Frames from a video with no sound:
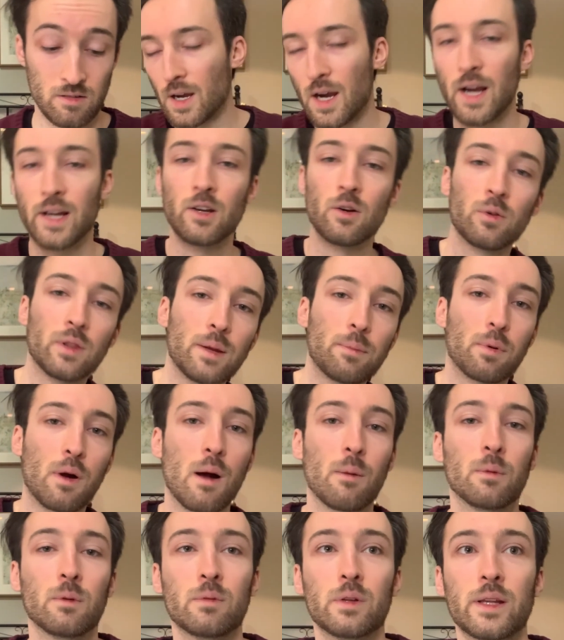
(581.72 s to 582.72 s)
I know they
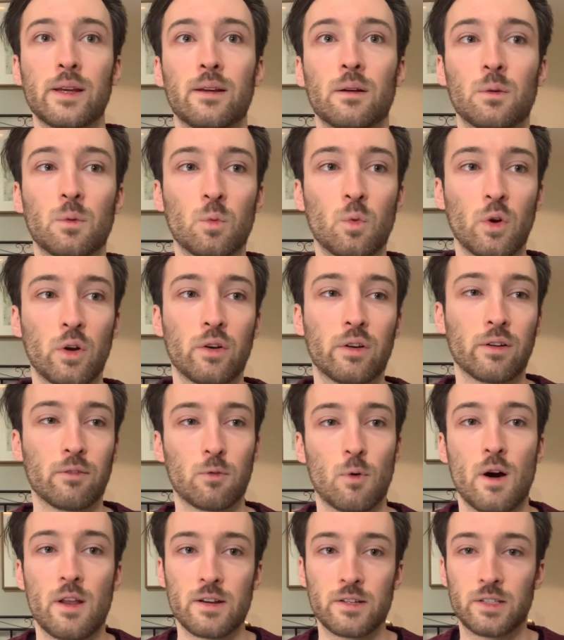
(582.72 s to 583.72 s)
probably wouldn't have
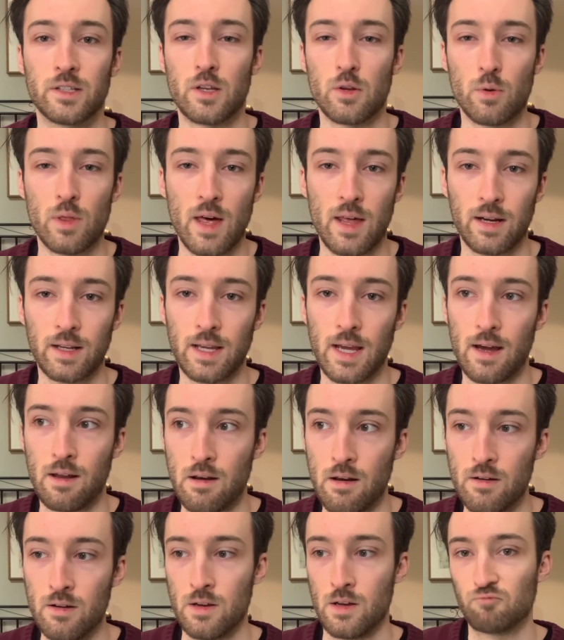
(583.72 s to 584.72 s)
wanted to do that
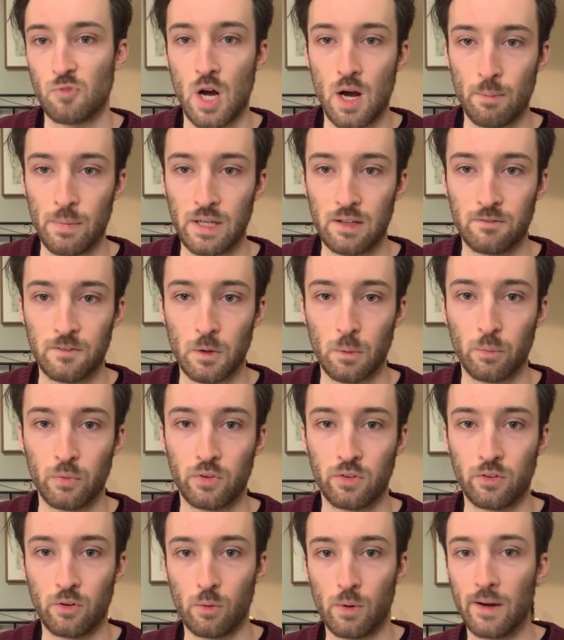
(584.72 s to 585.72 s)
again. Not many
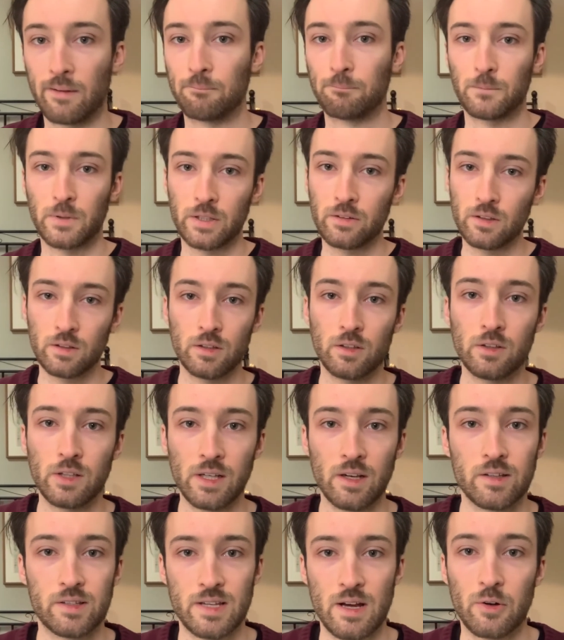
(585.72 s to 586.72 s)
films do it. You
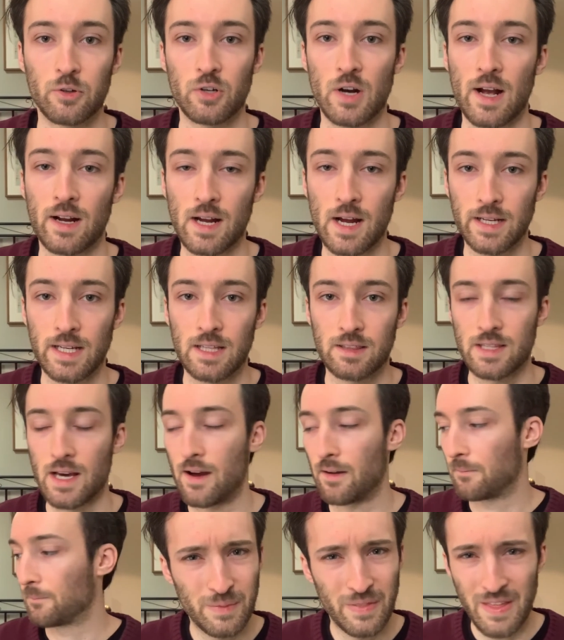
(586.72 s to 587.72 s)
need a soundtrack. I get
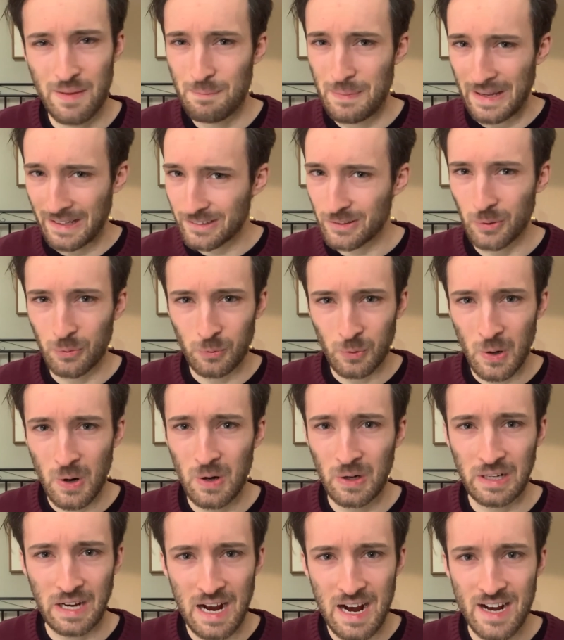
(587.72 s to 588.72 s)
that. They picked the
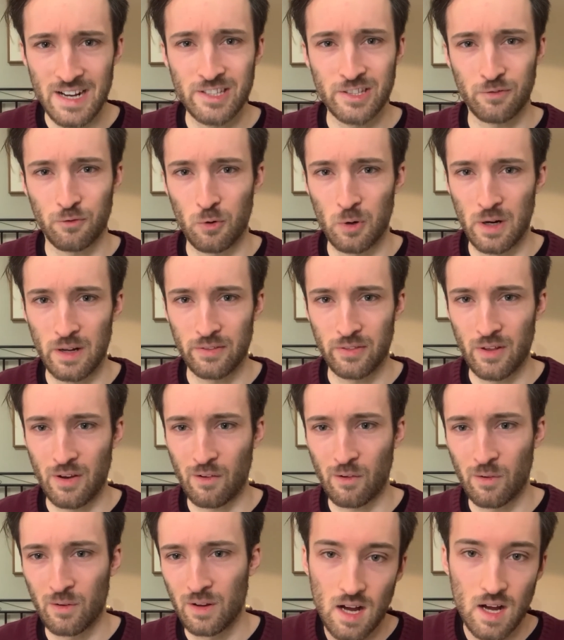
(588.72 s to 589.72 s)
wrong guys for it, though.